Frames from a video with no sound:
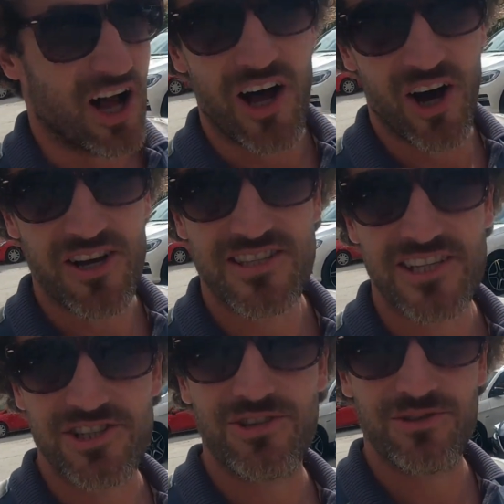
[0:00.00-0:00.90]
I asked,
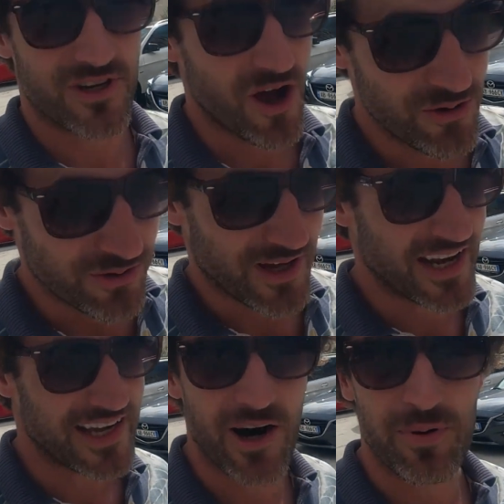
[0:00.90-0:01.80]
did you know
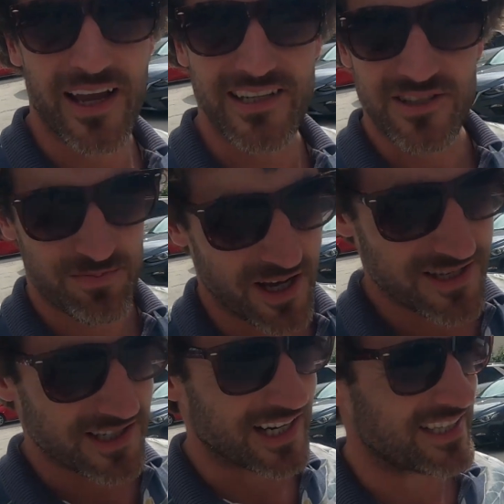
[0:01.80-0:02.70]
any Albanians
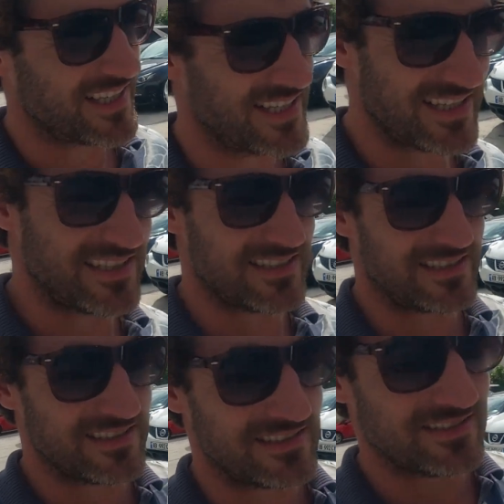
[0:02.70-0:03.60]
personally?
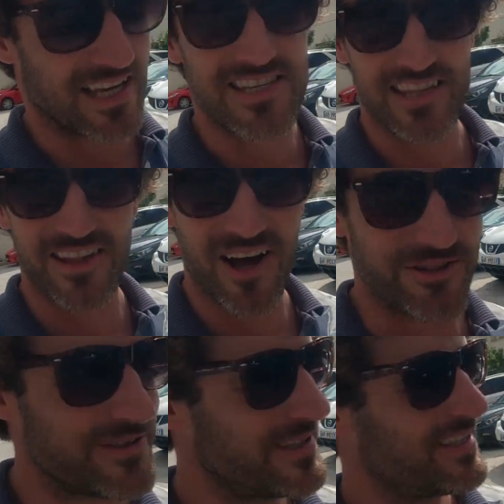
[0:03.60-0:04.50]
They said no.